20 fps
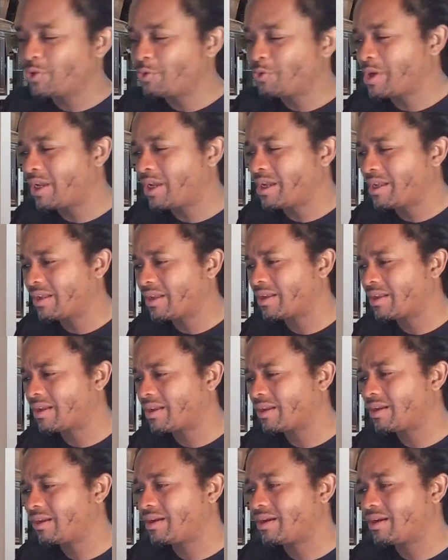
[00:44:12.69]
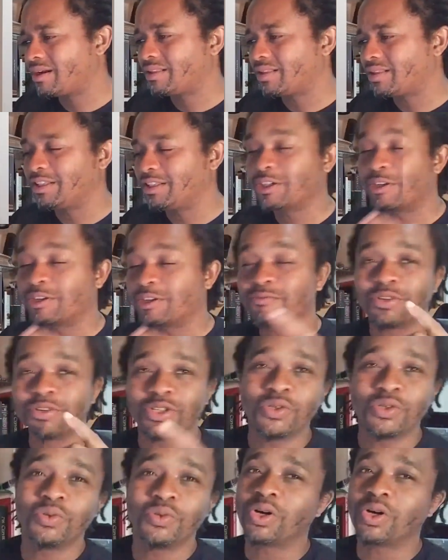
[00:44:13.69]
man. They're looking for
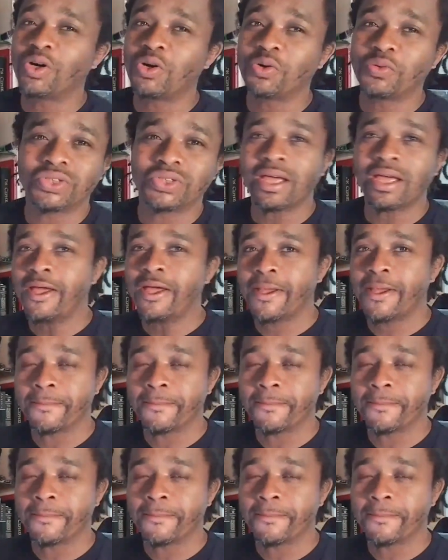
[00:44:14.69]
you the whole time.